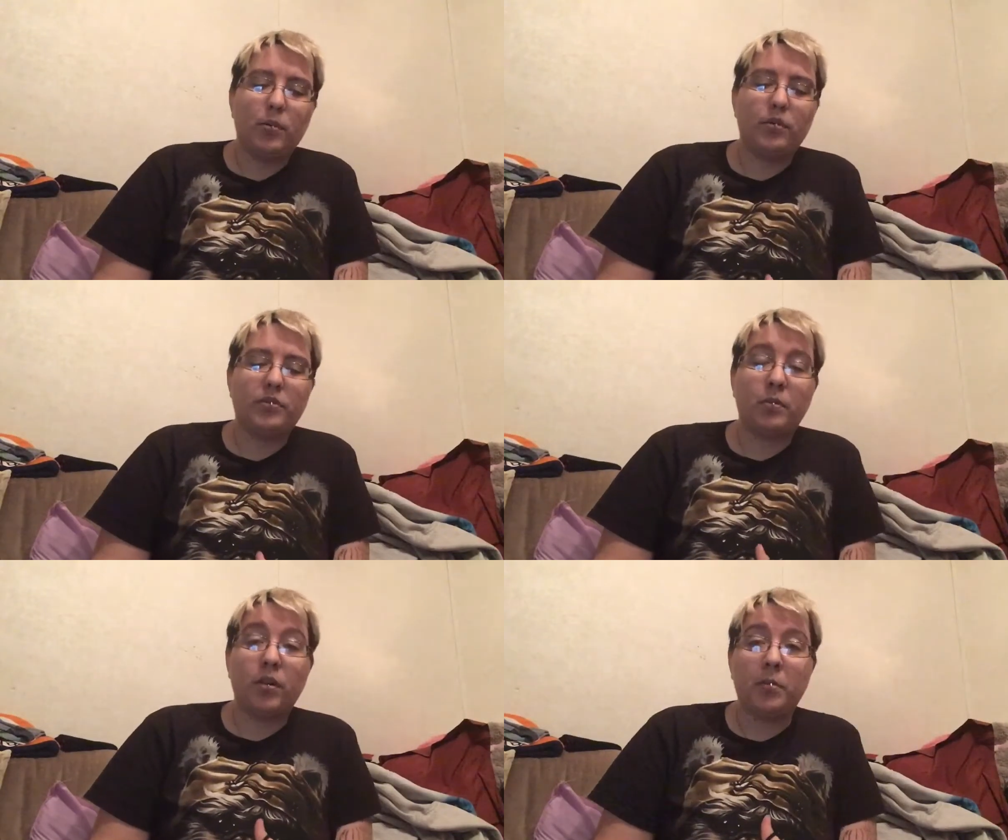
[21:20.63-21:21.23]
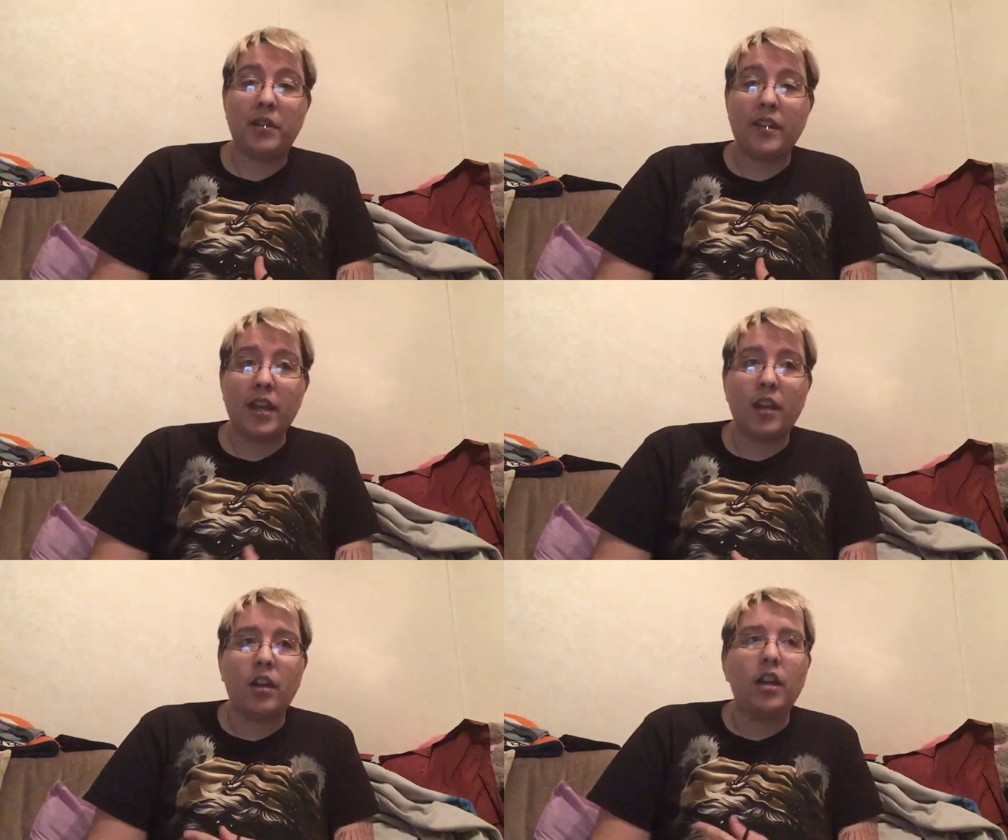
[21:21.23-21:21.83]
who supported me
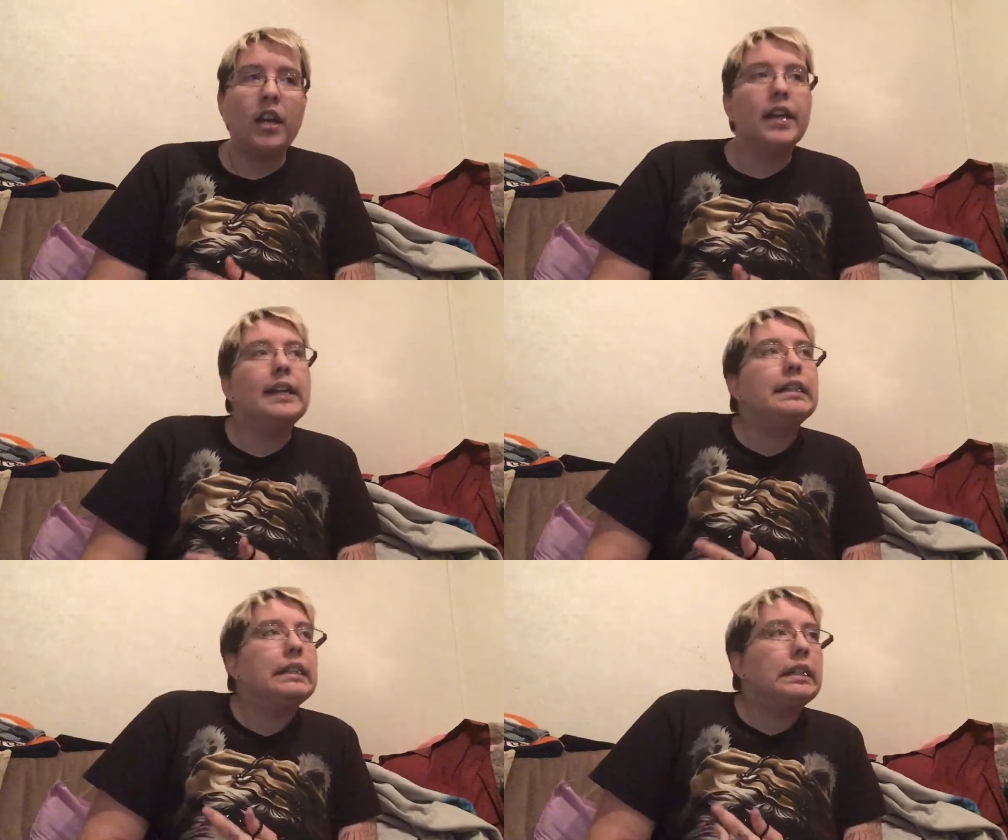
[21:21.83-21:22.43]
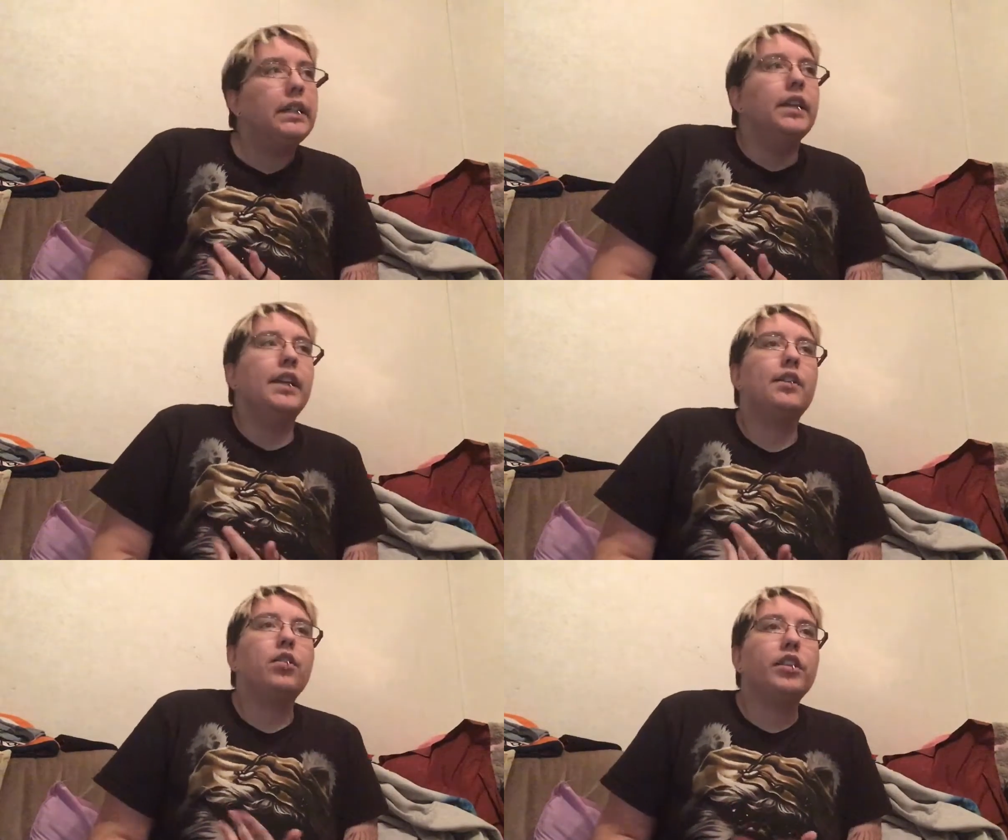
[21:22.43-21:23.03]
there.
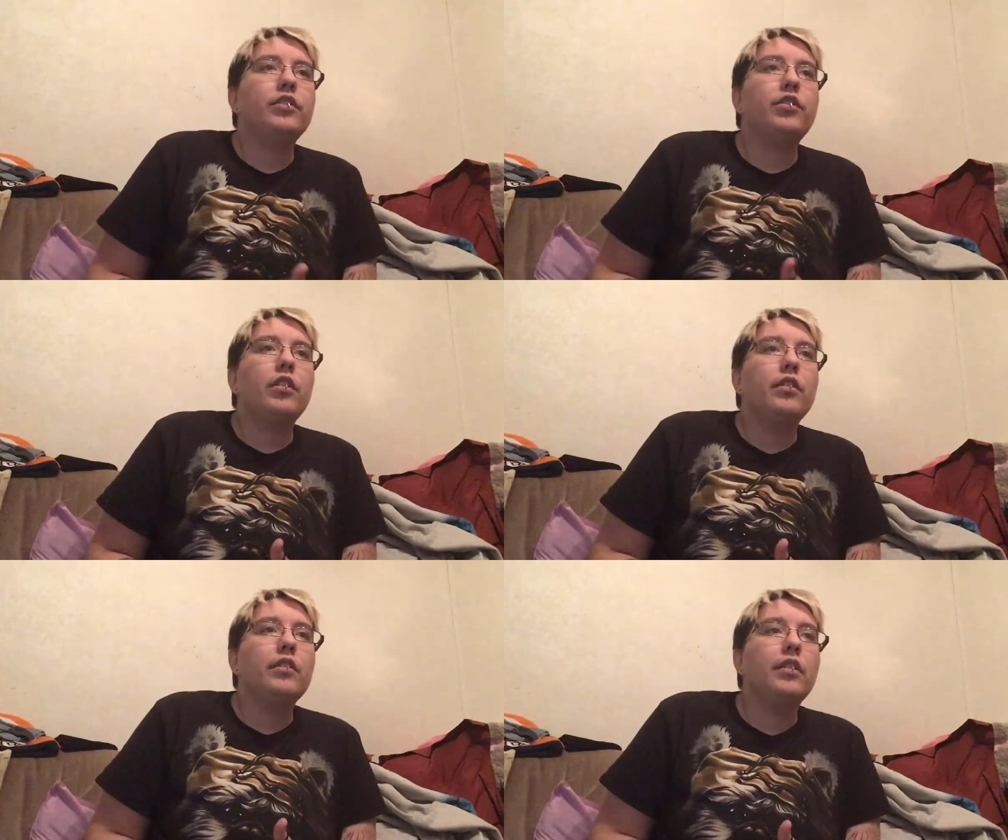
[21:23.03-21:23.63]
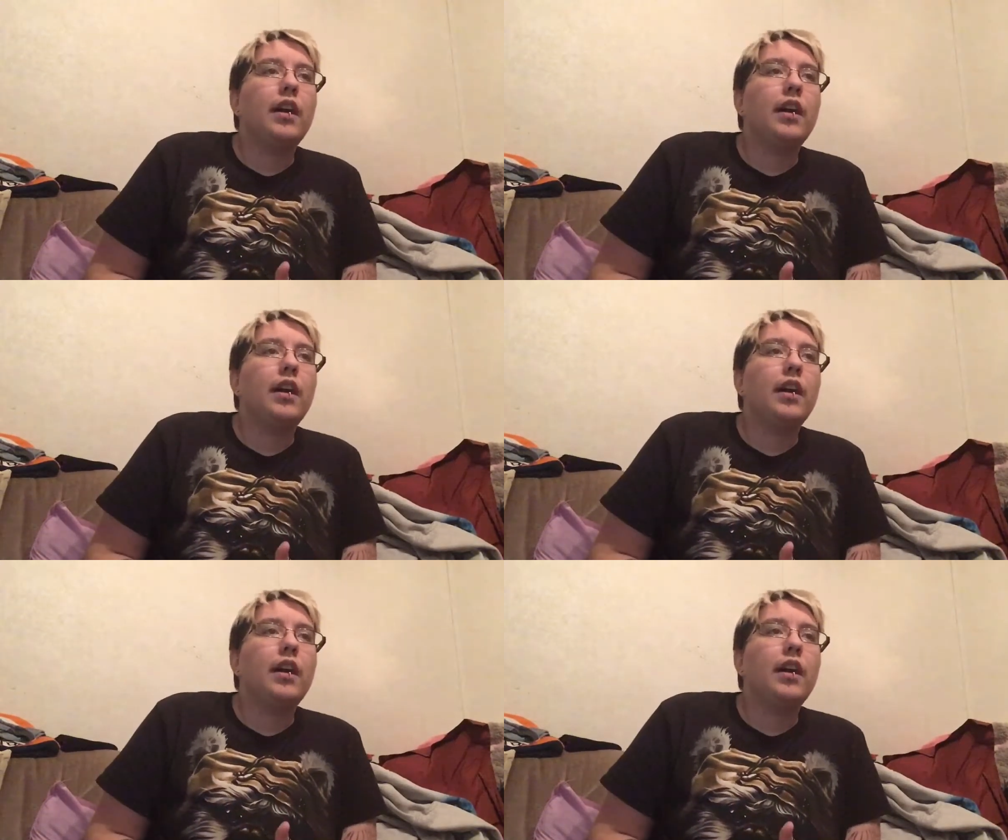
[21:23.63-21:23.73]
In Arkansas,